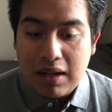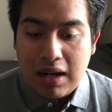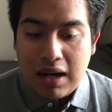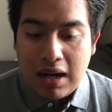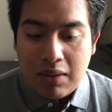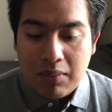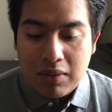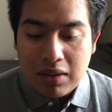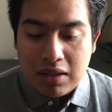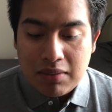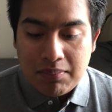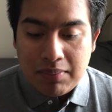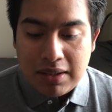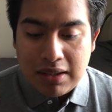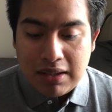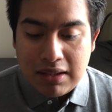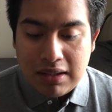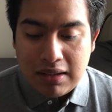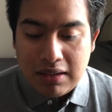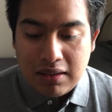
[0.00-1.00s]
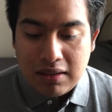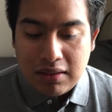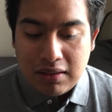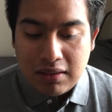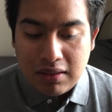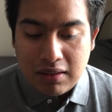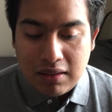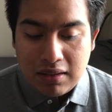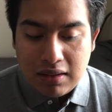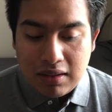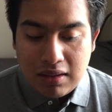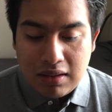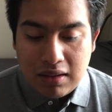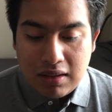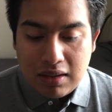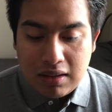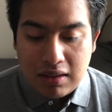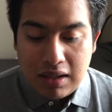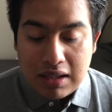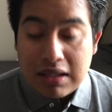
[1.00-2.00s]
I want to be
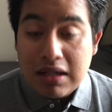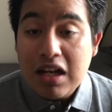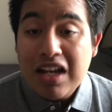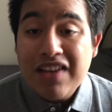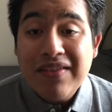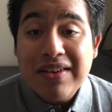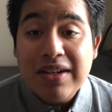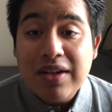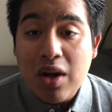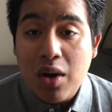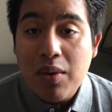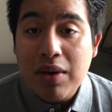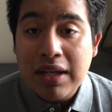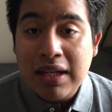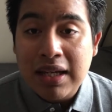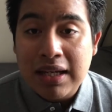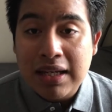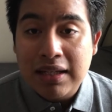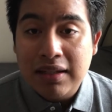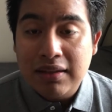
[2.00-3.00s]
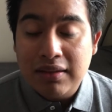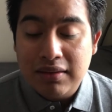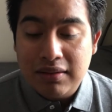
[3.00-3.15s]
like not even knowing it.